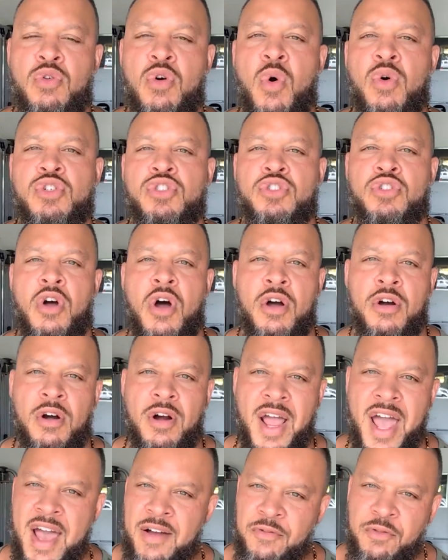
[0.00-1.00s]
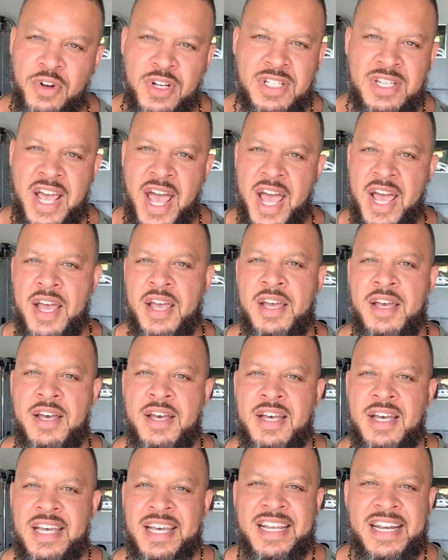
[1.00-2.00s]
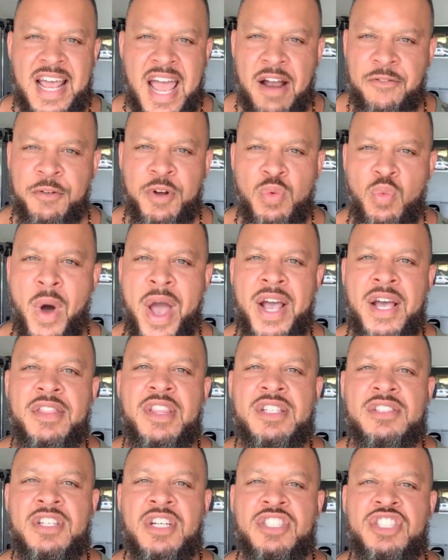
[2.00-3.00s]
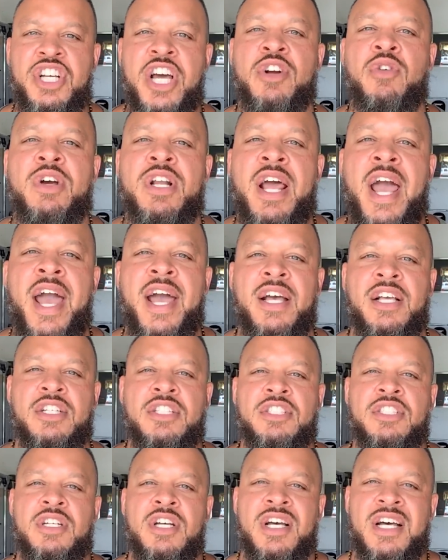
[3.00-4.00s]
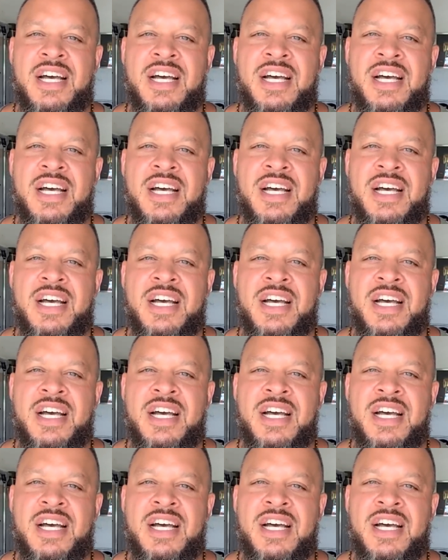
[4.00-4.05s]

are growing stronger every day in every way in this degenerate age,